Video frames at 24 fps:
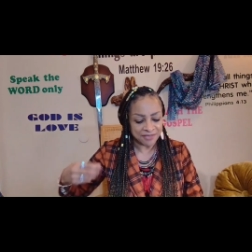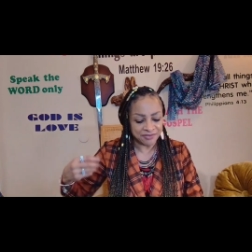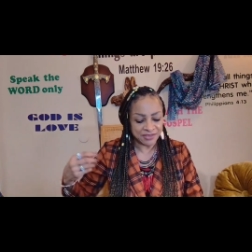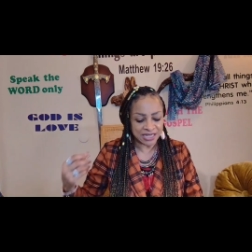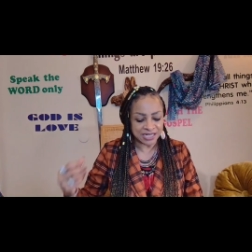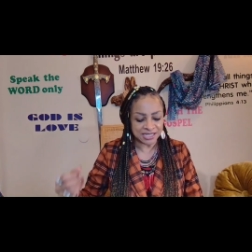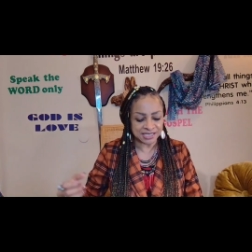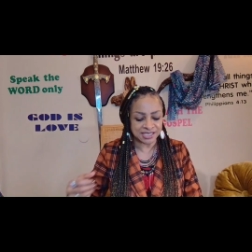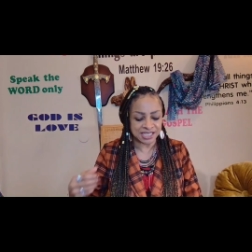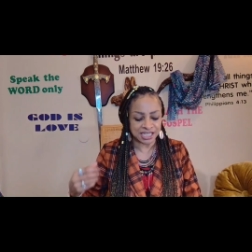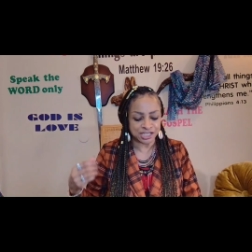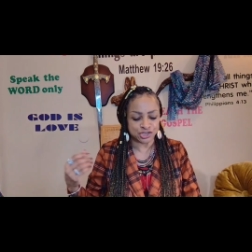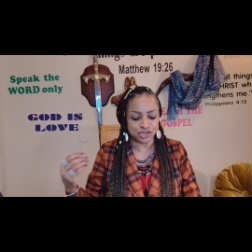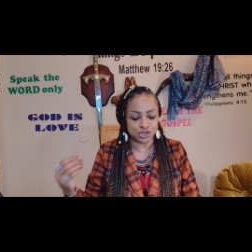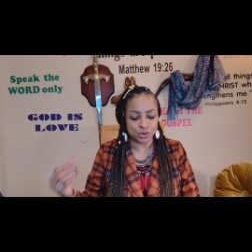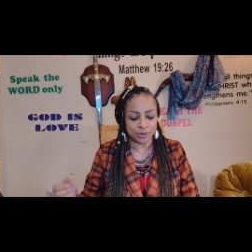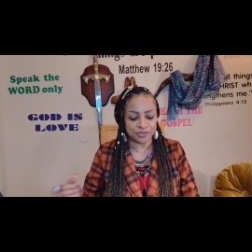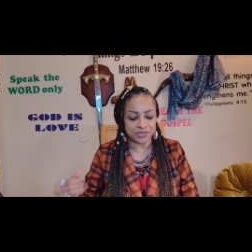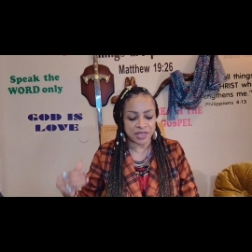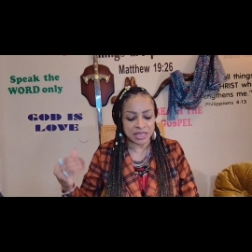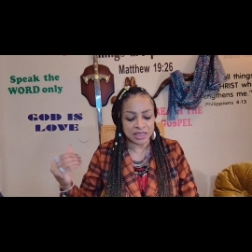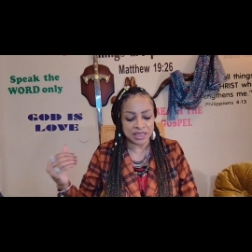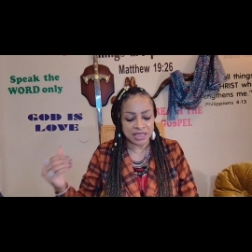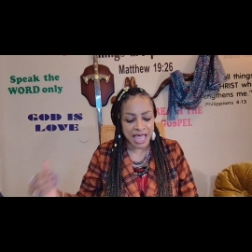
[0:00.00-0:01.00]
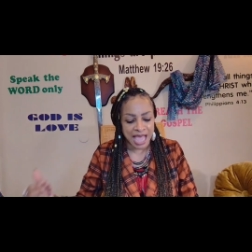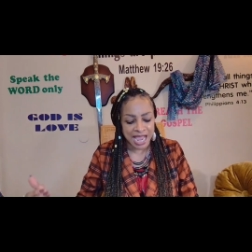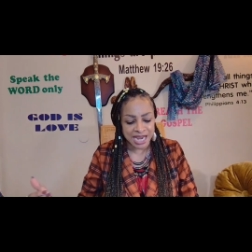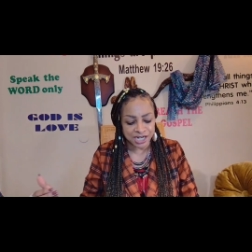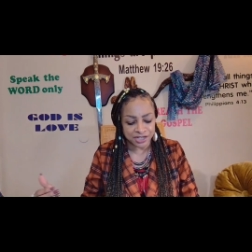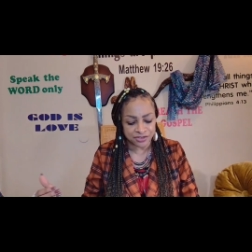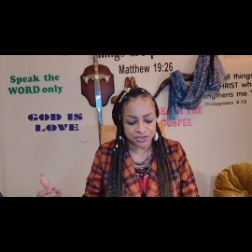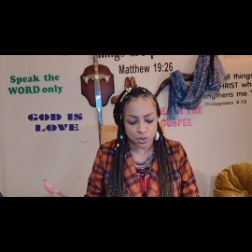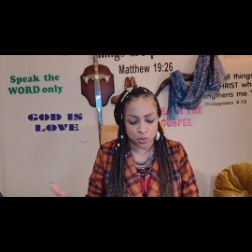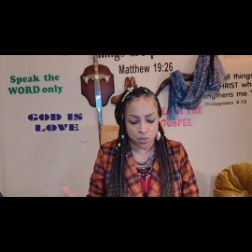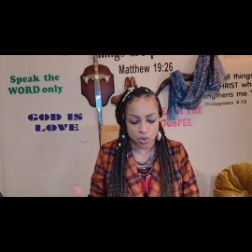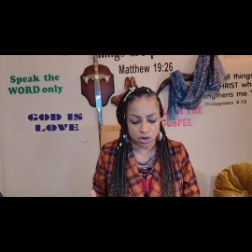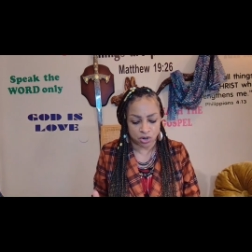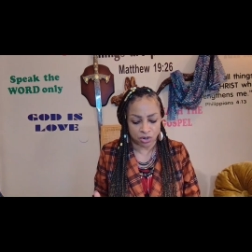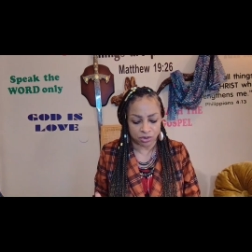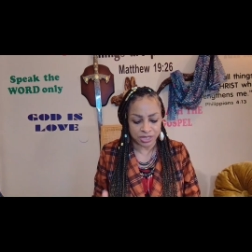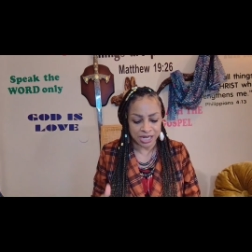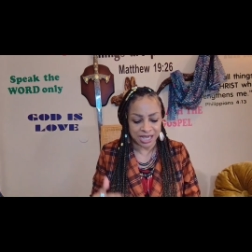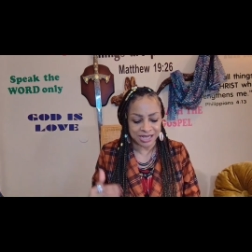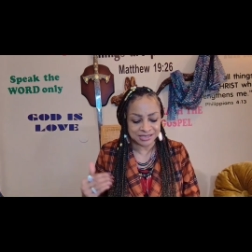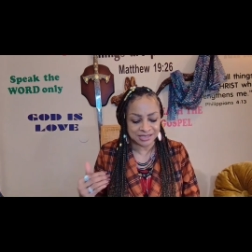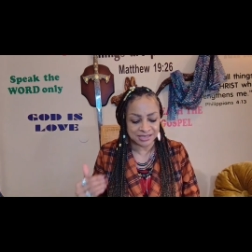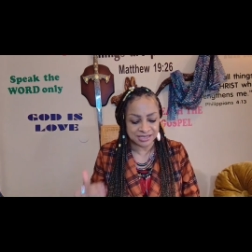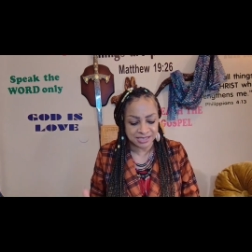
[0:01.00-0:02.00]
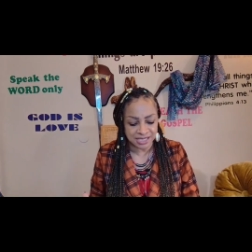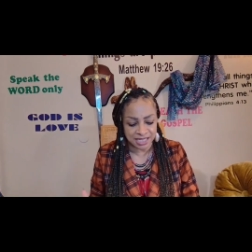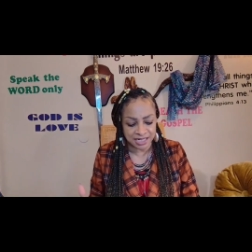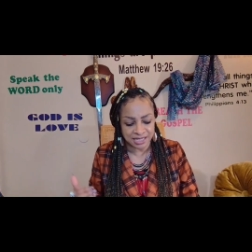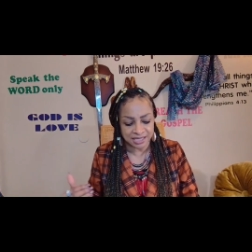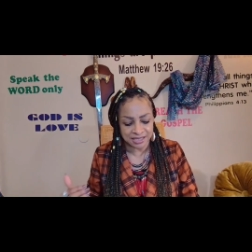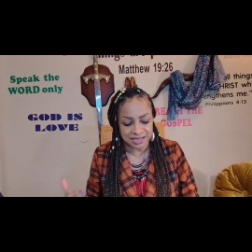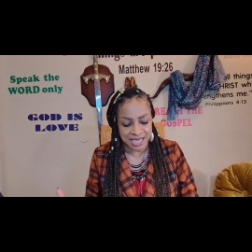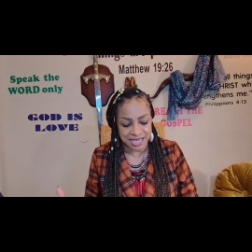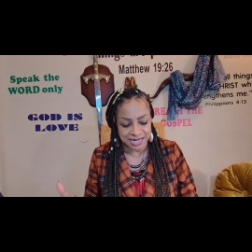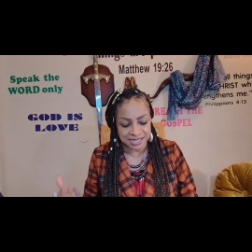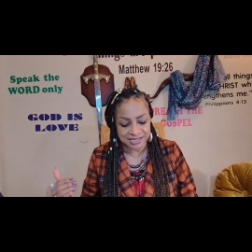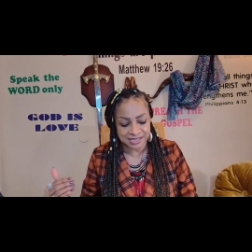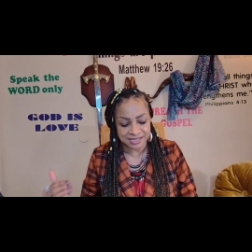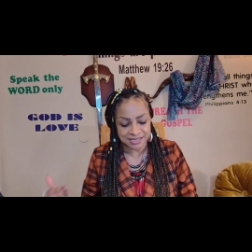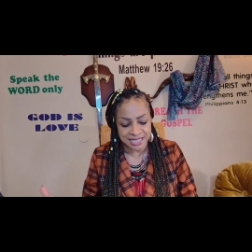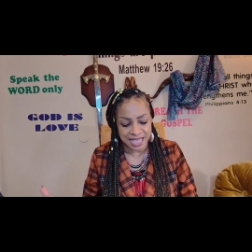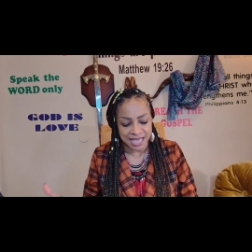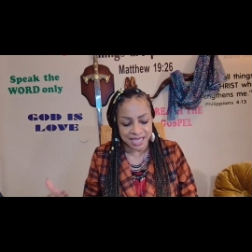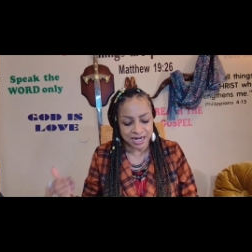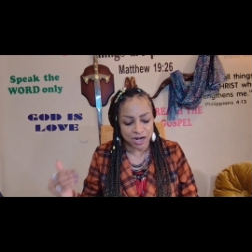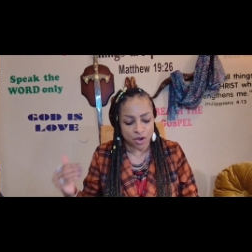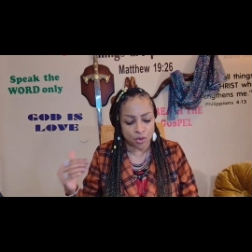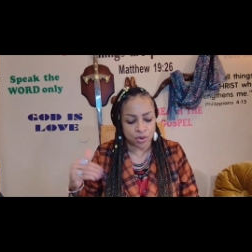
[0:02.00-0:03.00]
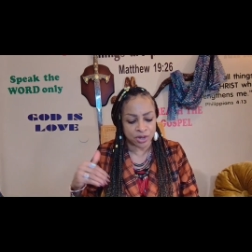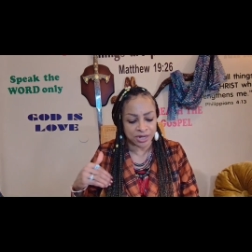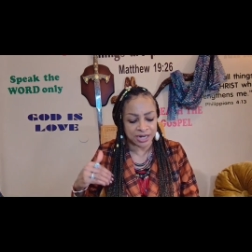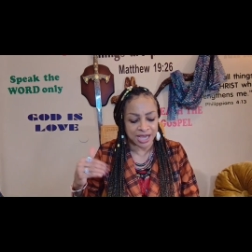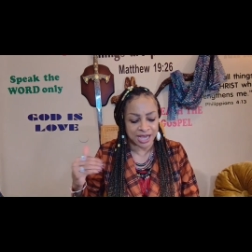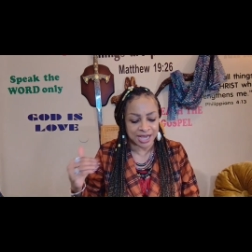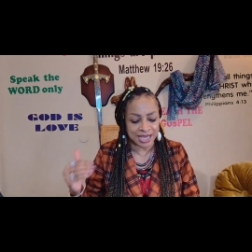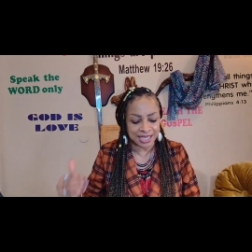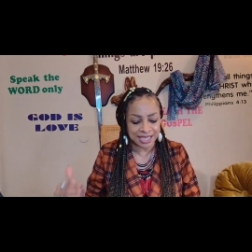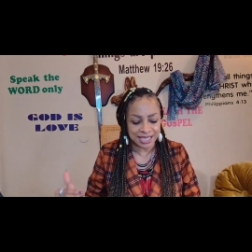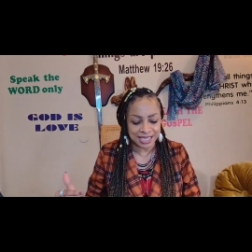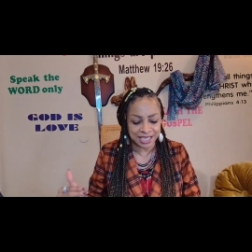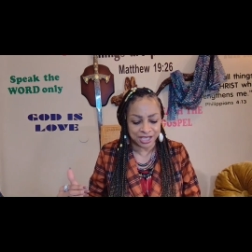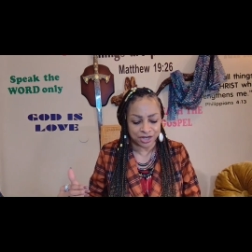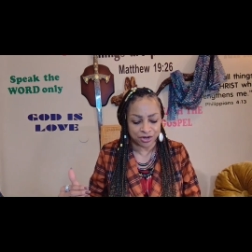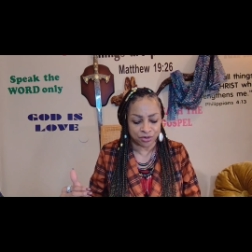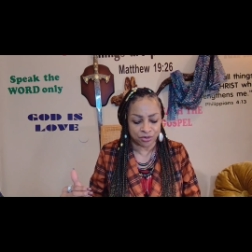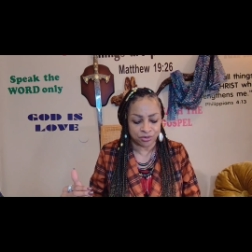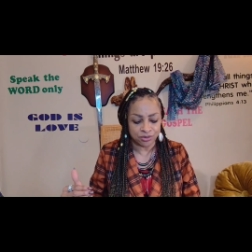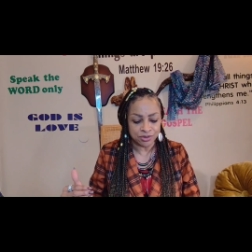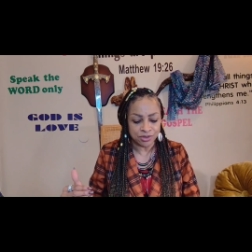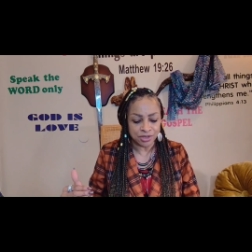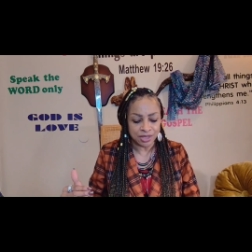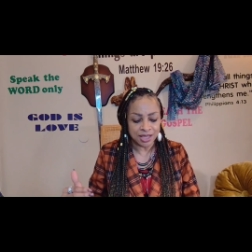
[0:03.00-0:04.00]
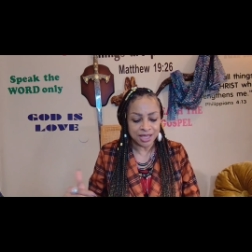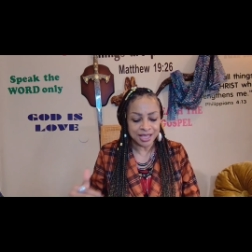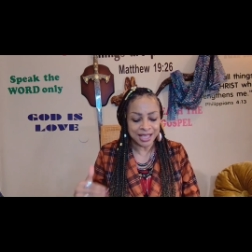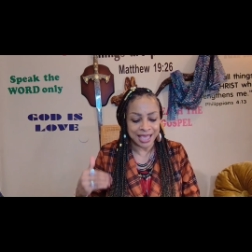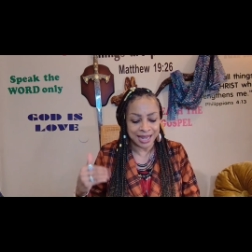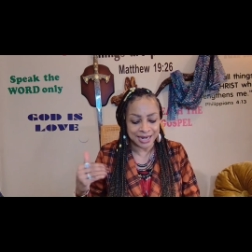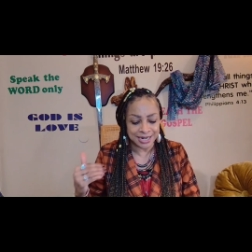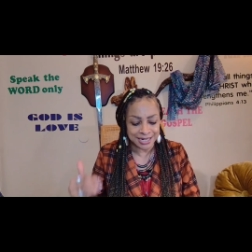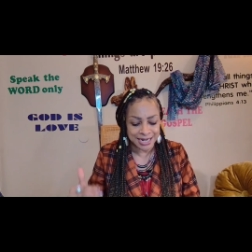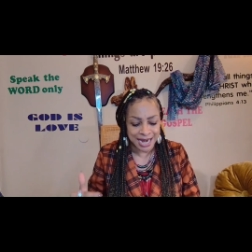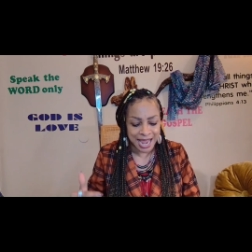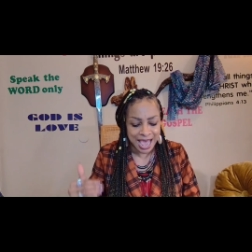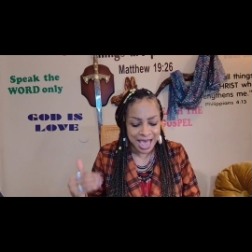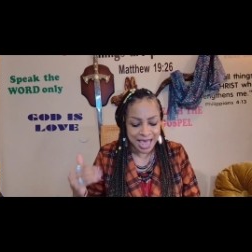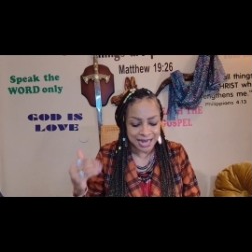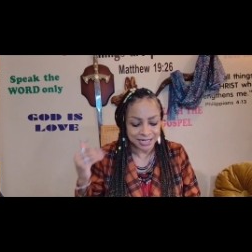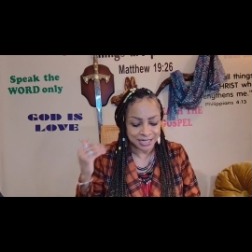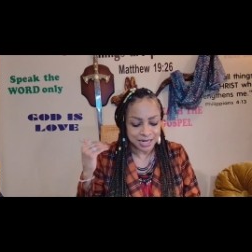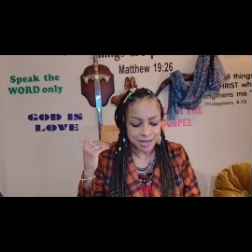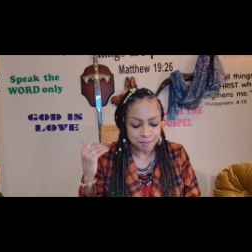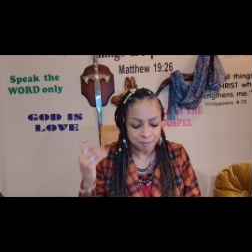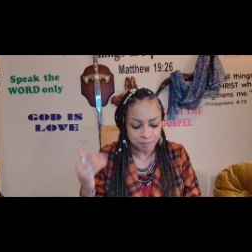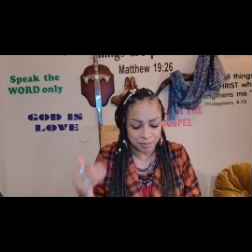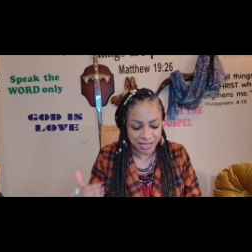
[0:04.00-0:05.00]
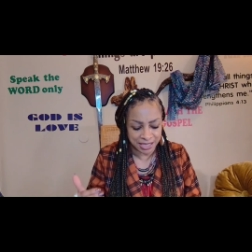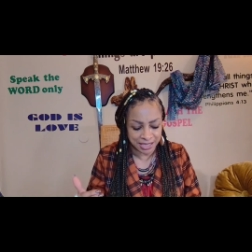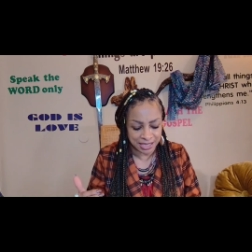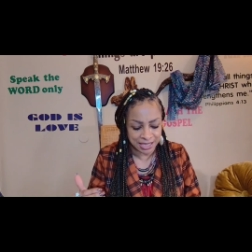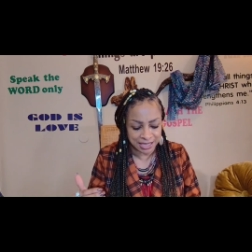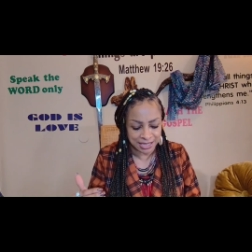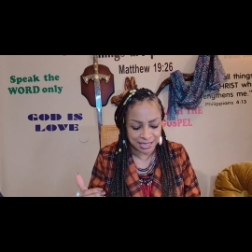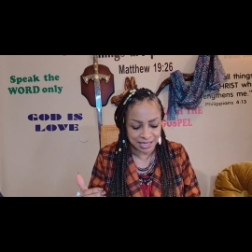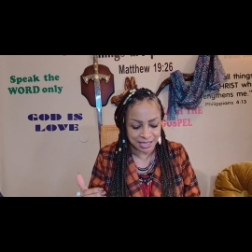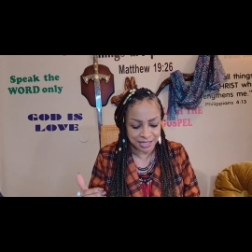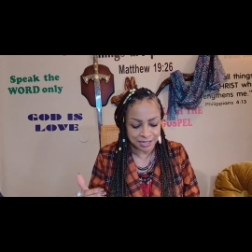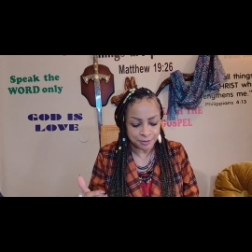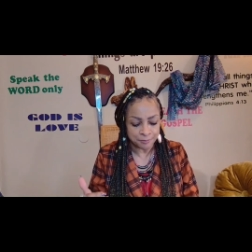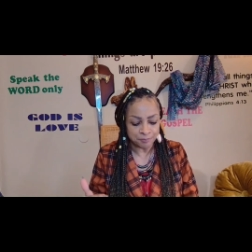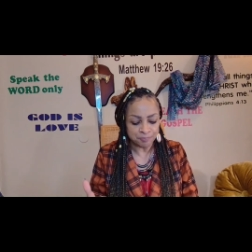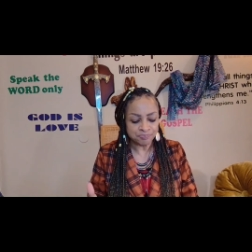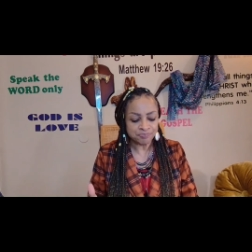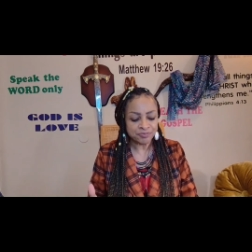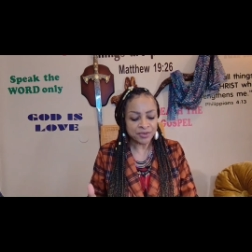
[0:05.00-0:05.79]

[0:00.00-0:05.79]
And then it says, you're the light of the world. A city that is set on a hill cannot be hid.